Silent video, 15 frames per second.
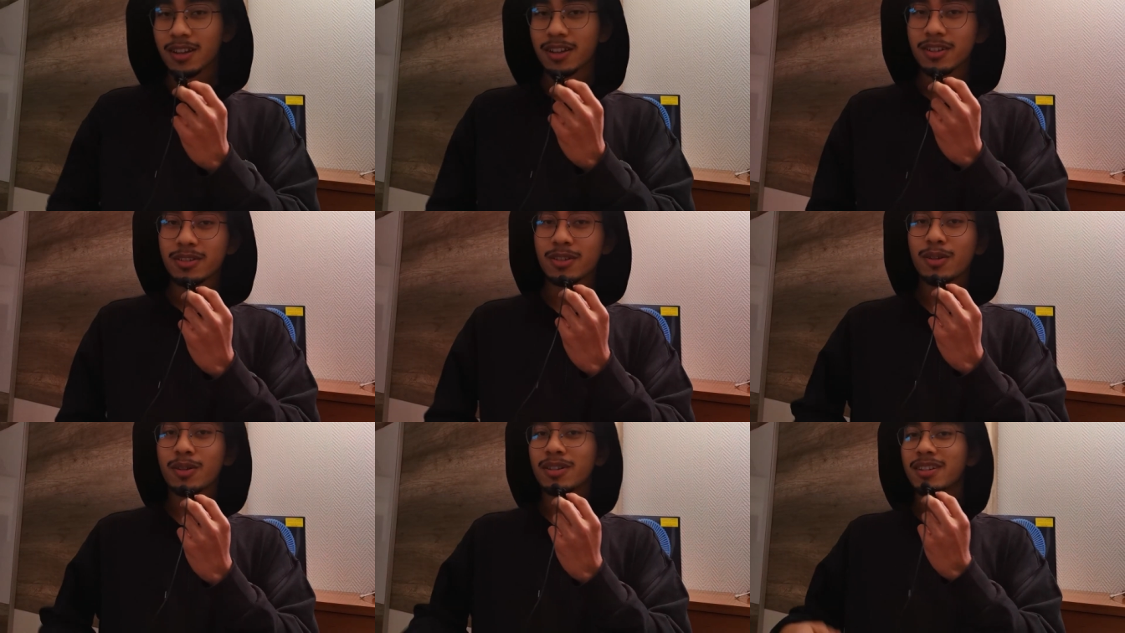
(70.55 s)
You
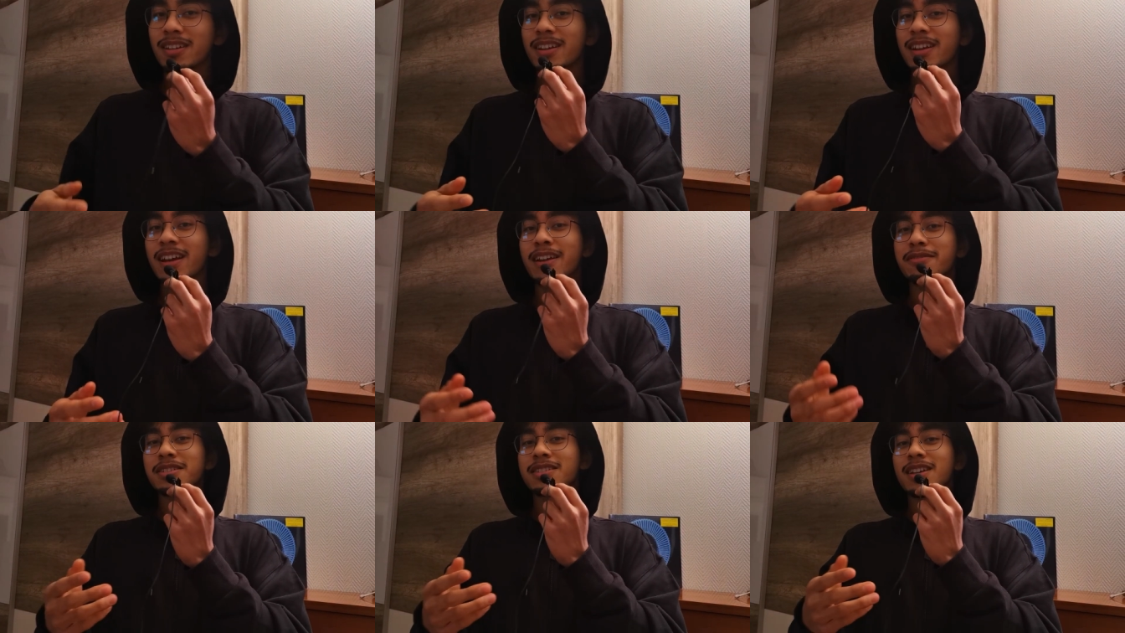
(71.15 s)
know,
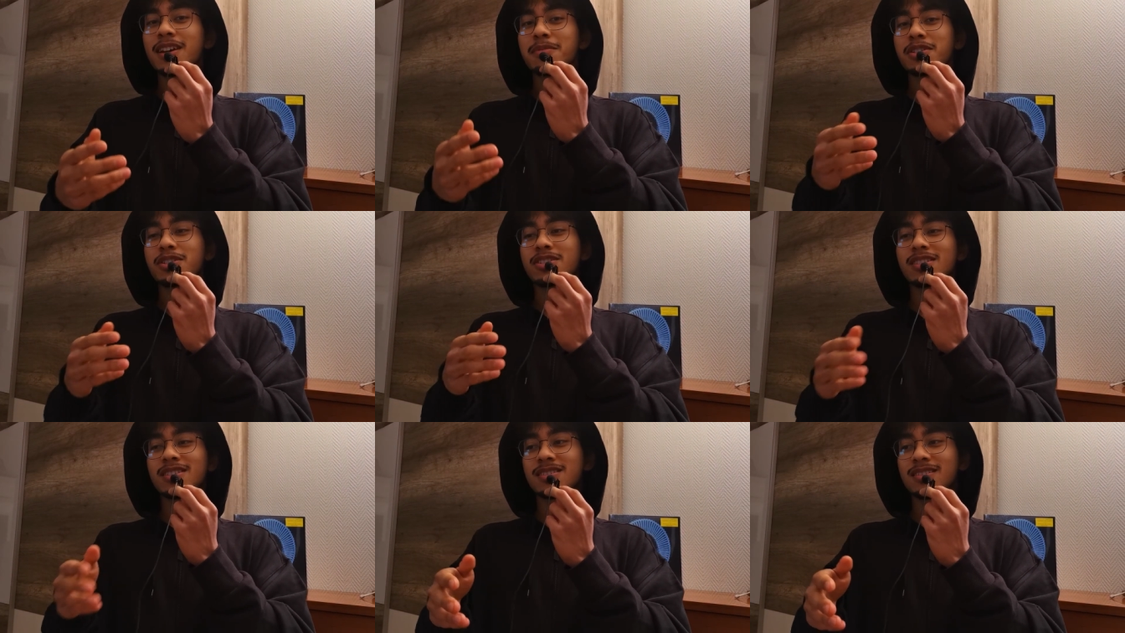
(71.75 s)
every time it
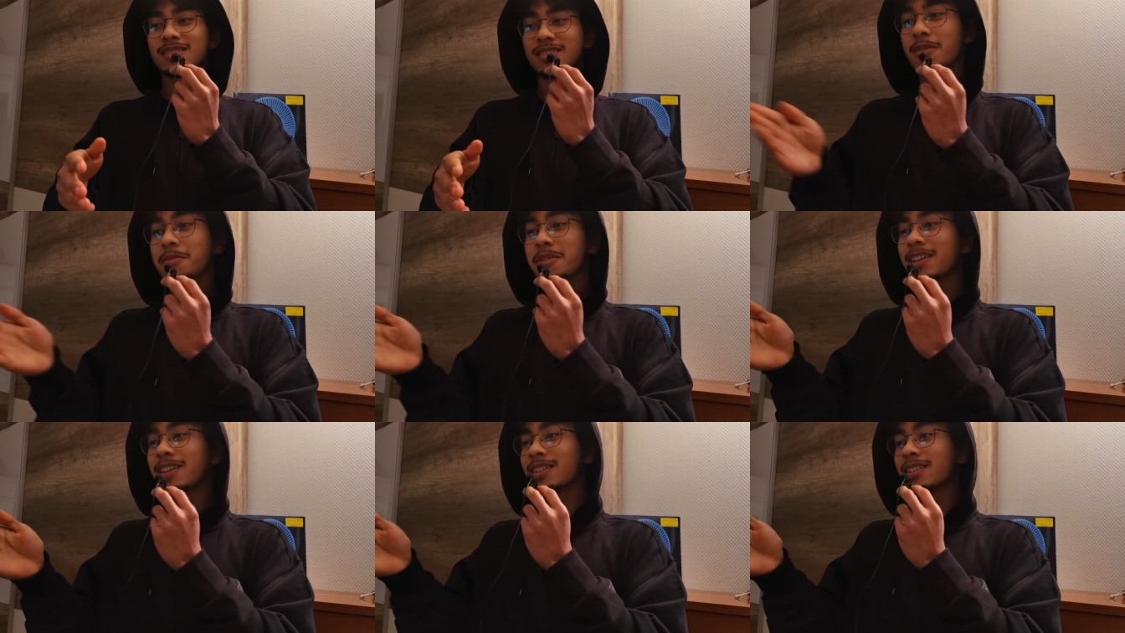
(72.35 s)
just
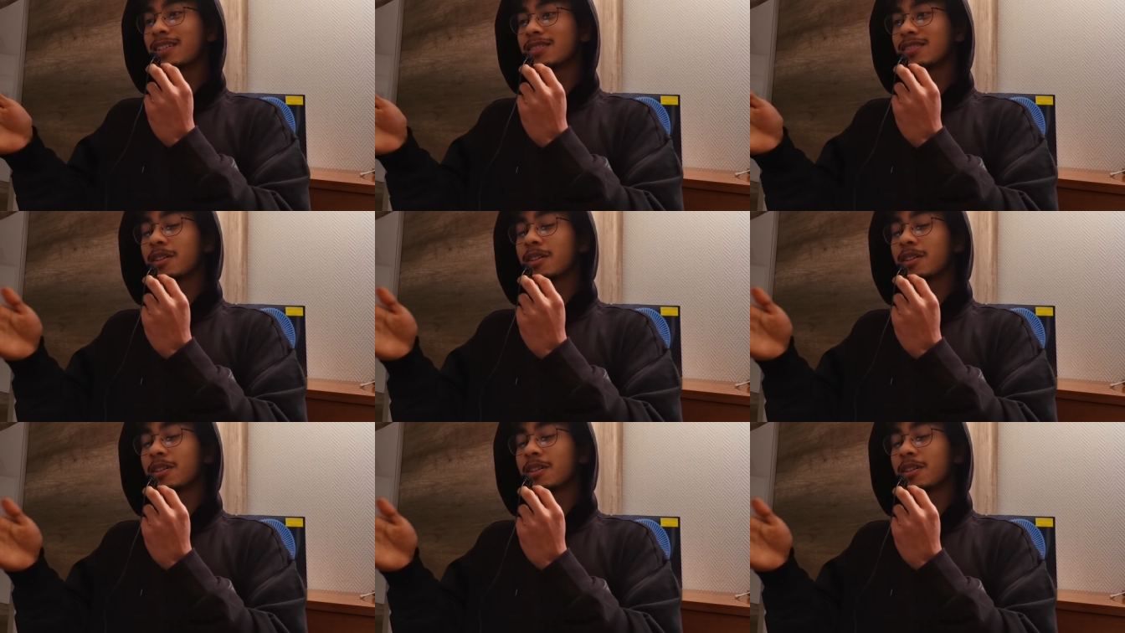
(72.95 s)
something